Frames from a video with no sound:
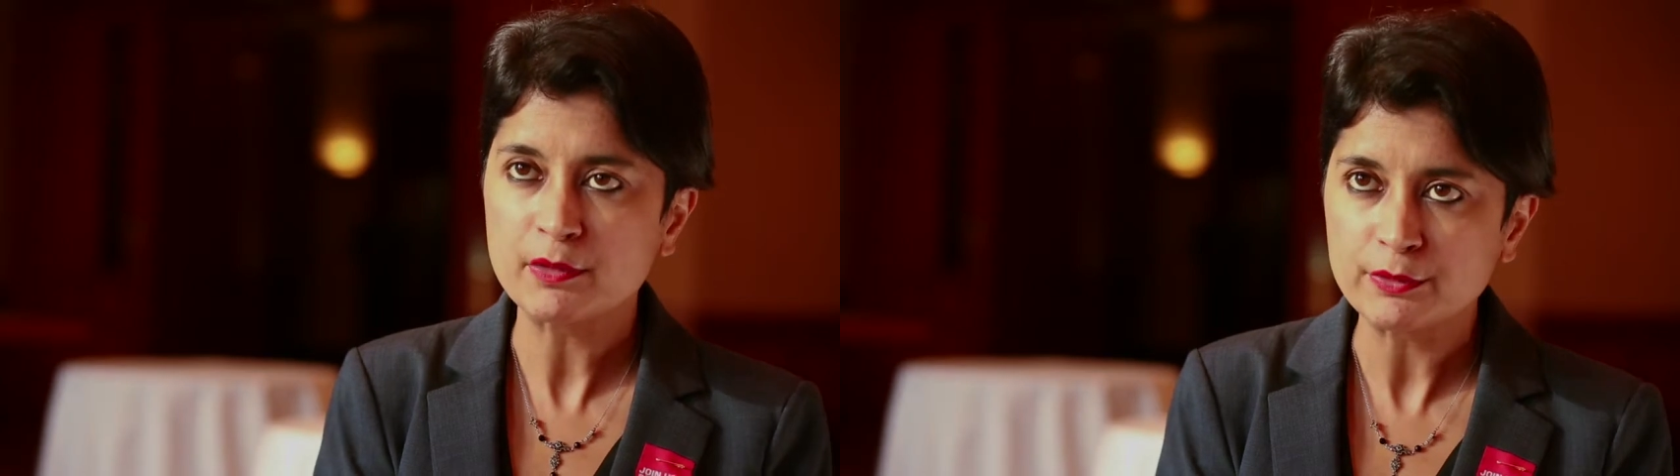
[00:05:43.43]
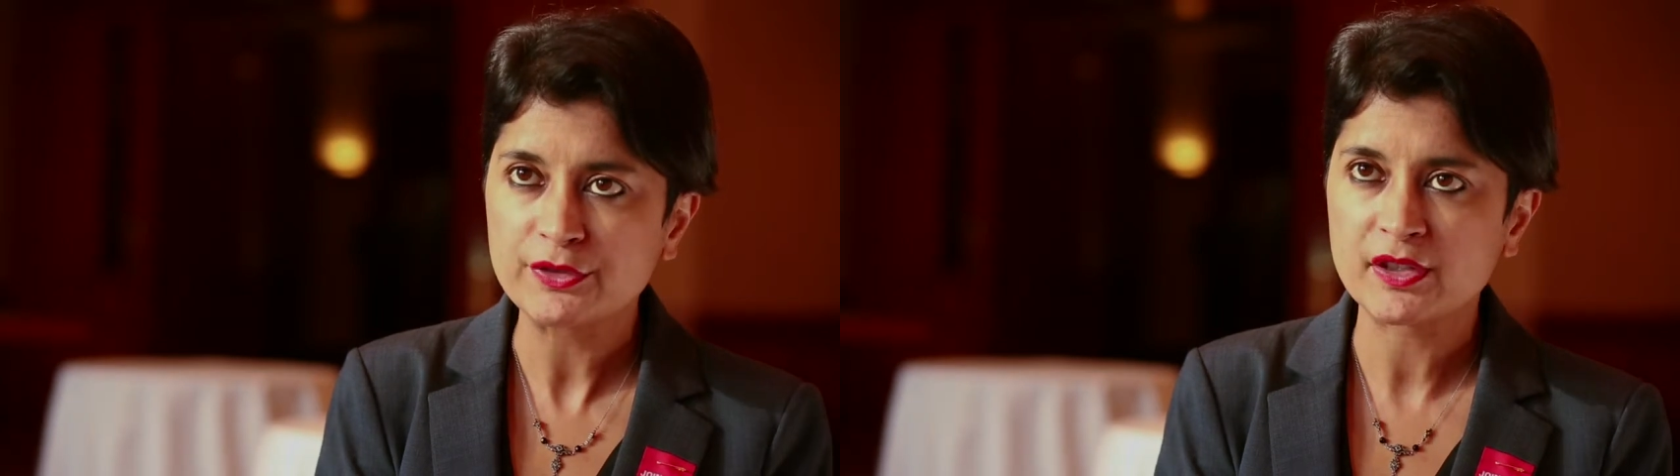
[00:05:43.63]

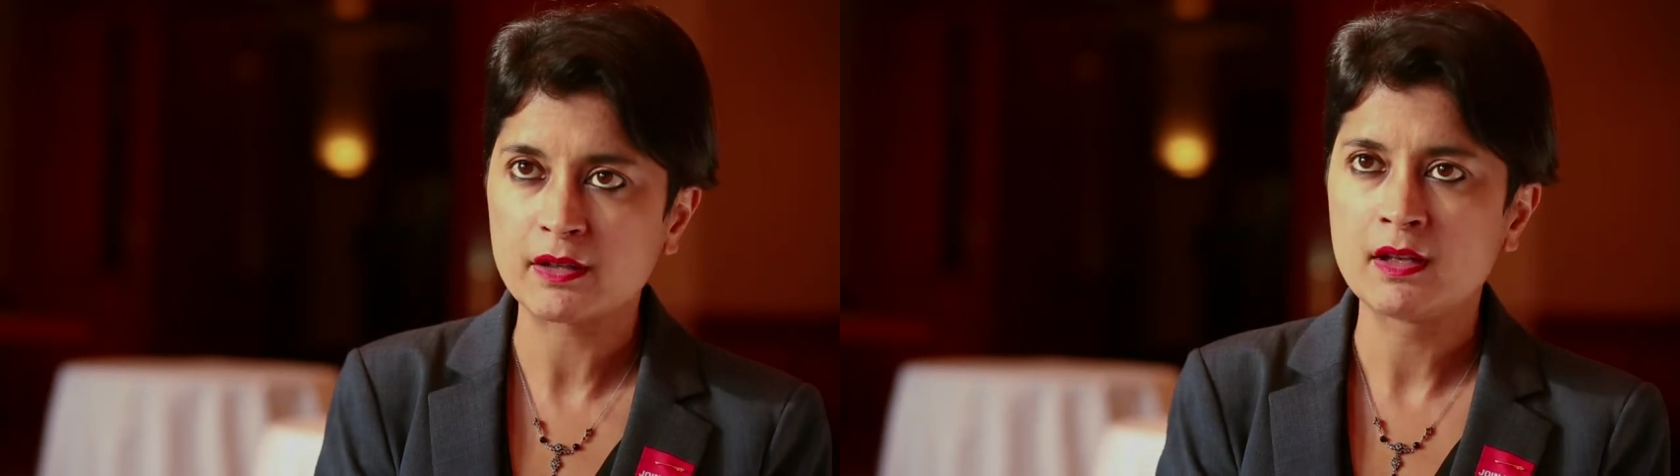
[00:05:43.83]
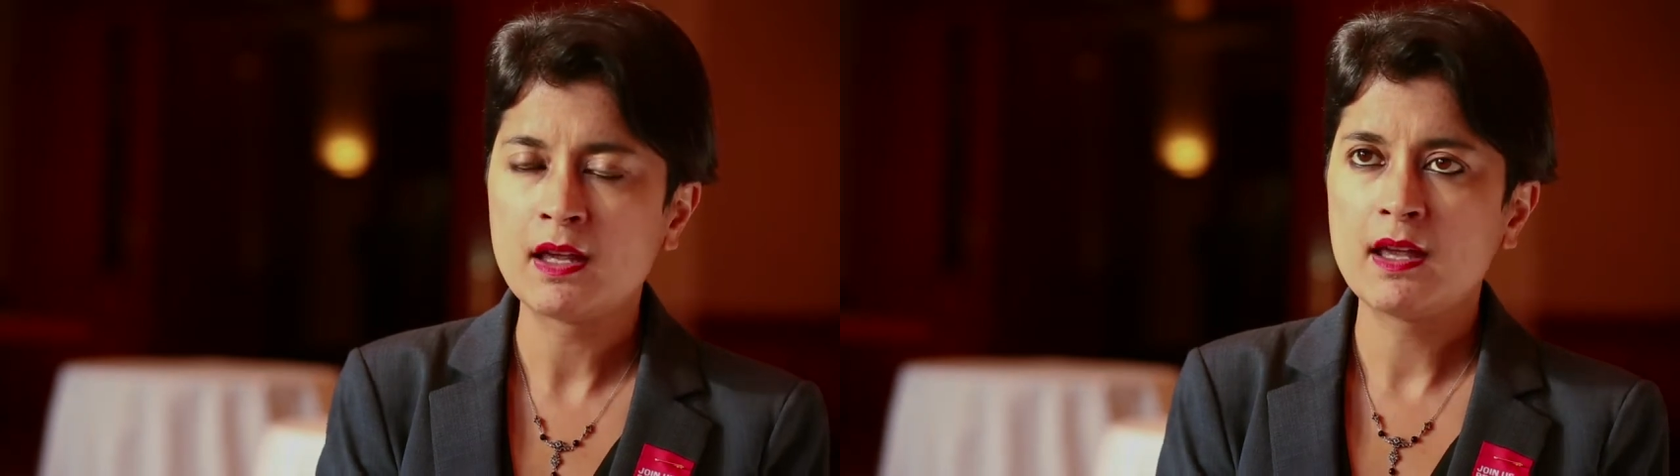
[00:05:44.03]
but
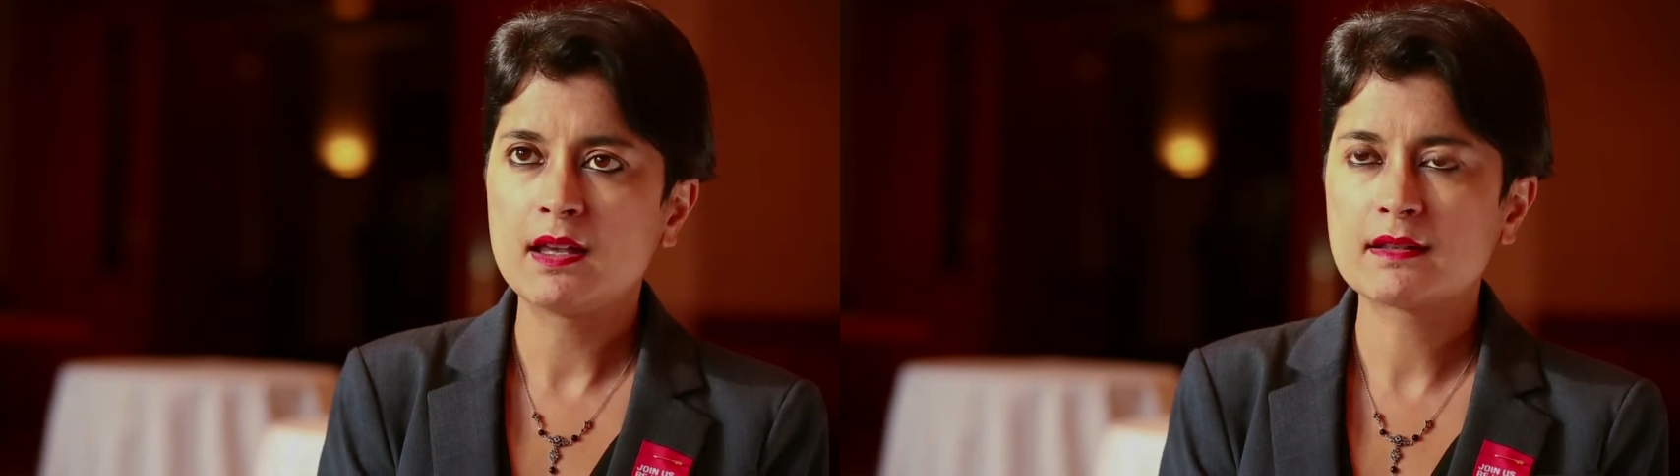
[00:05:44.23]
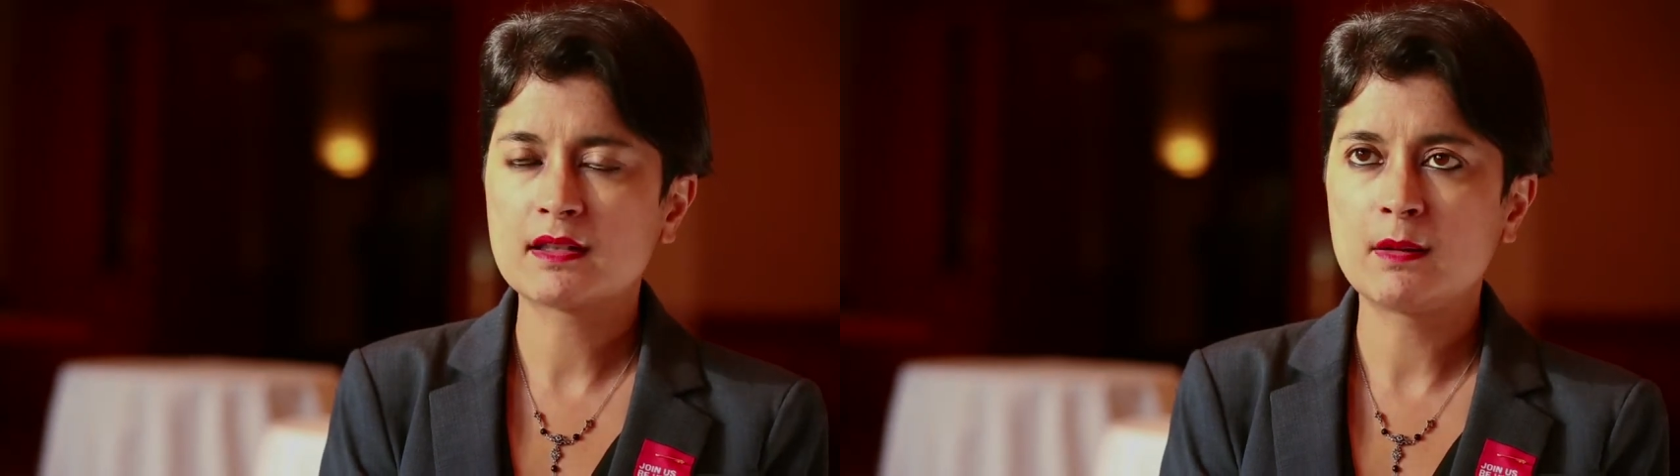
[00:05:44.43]
also
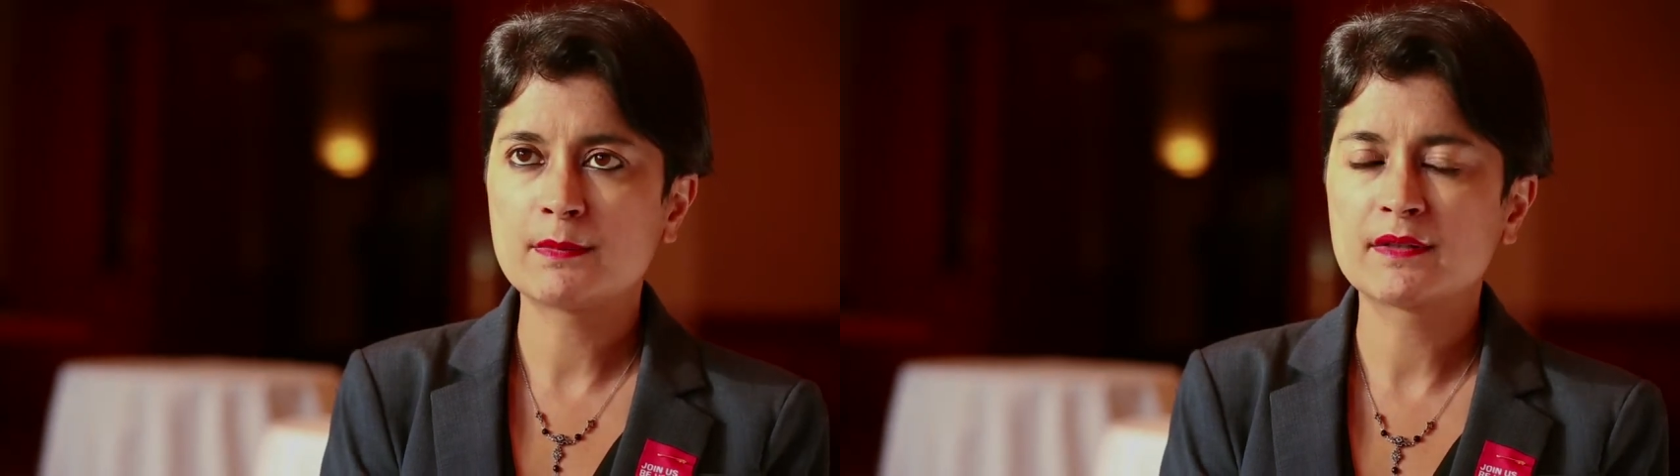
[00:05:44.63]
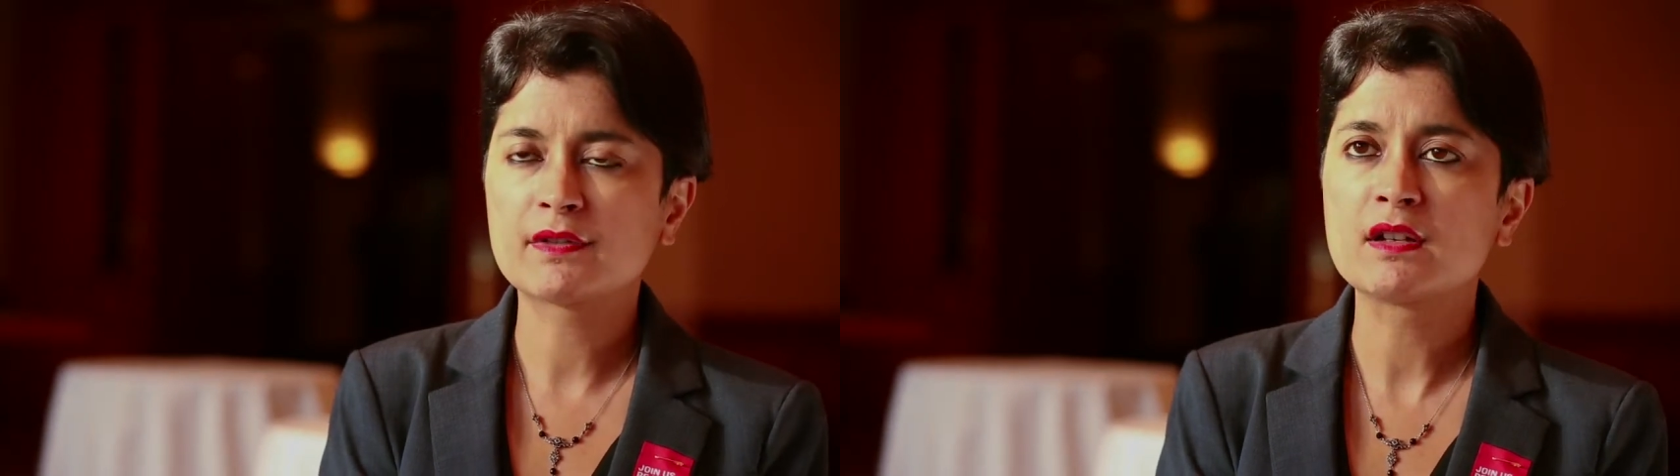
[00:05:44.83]
in
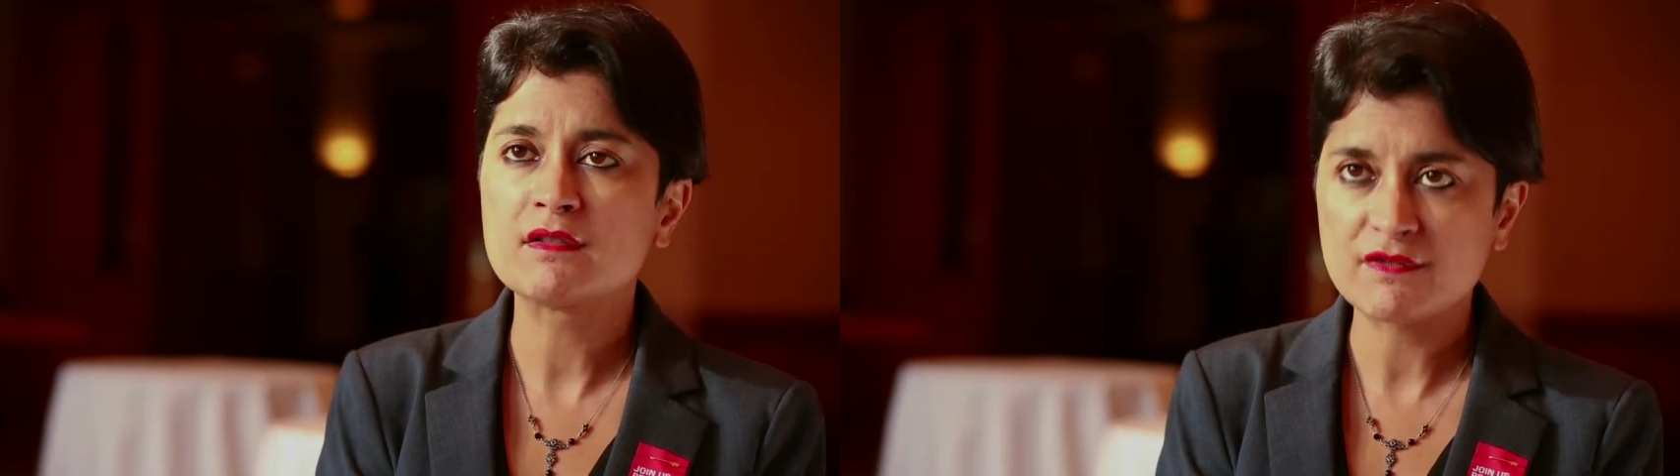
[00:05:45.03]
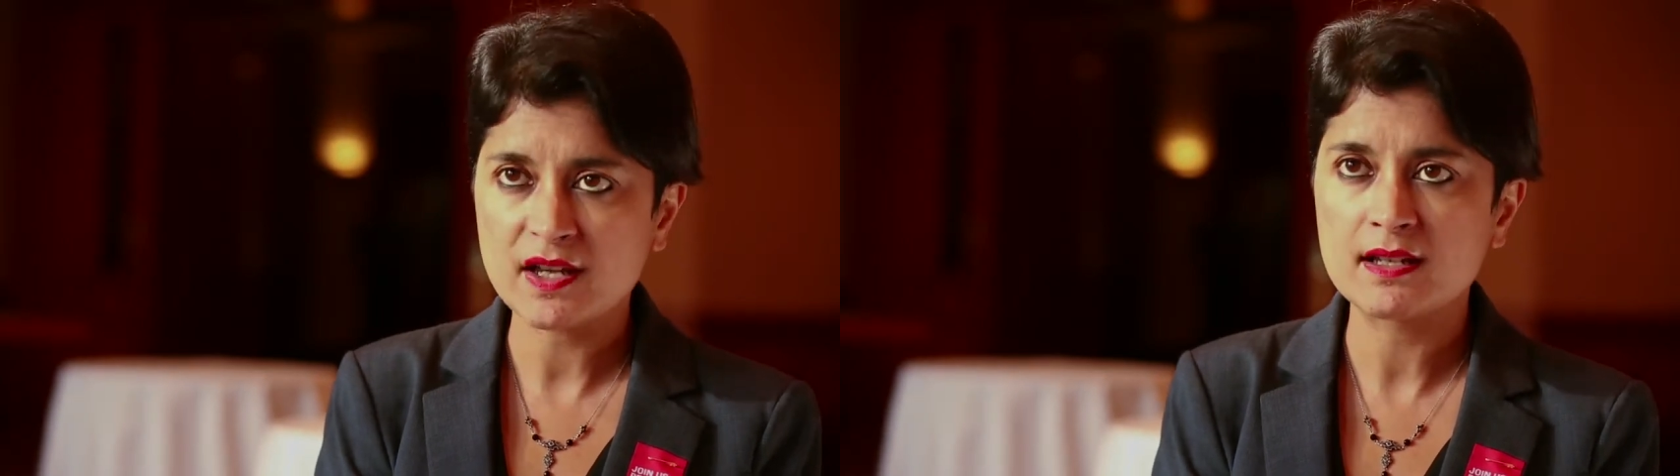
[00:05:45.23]
terms of
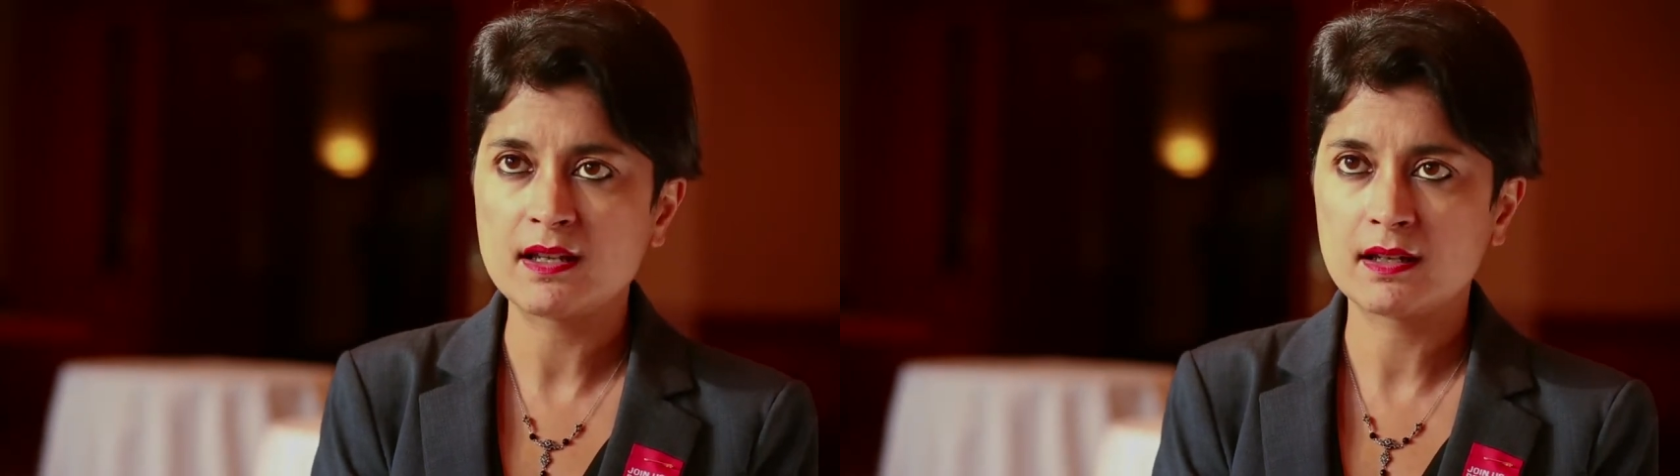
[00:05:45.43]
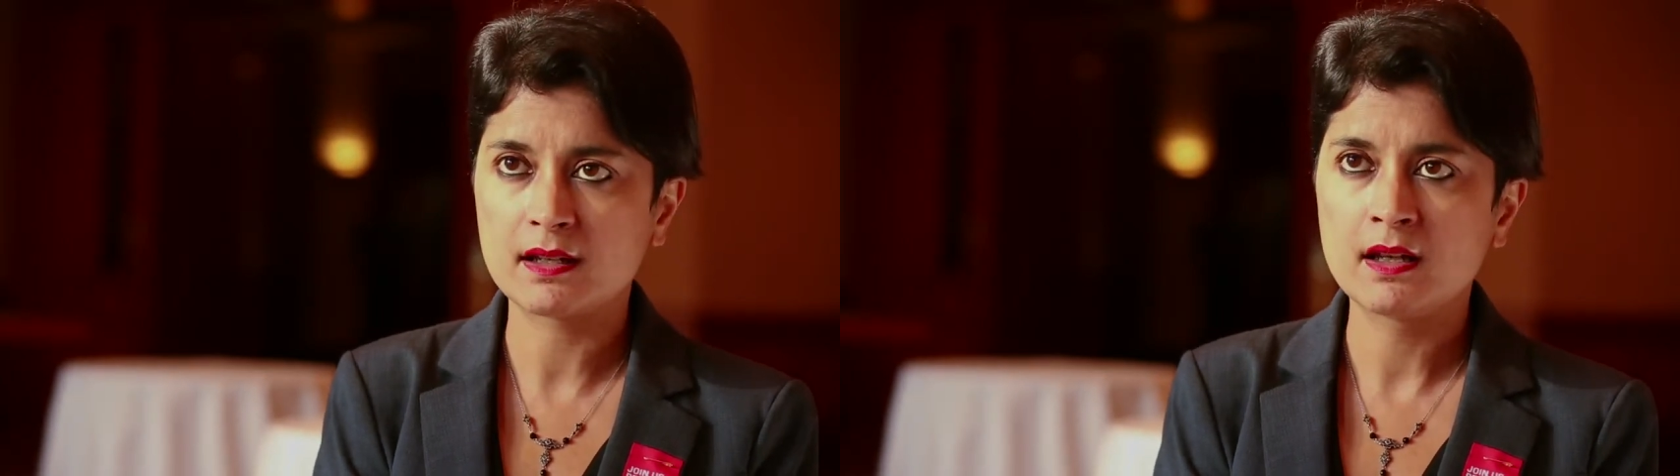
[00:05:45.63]

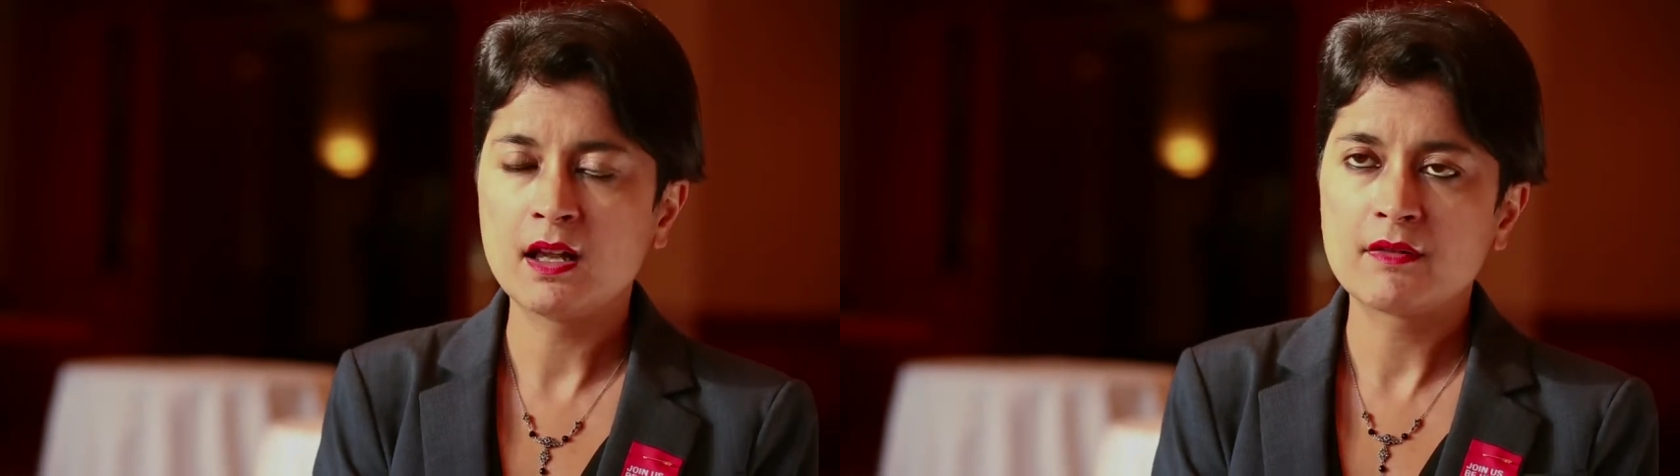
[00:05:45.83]
conveying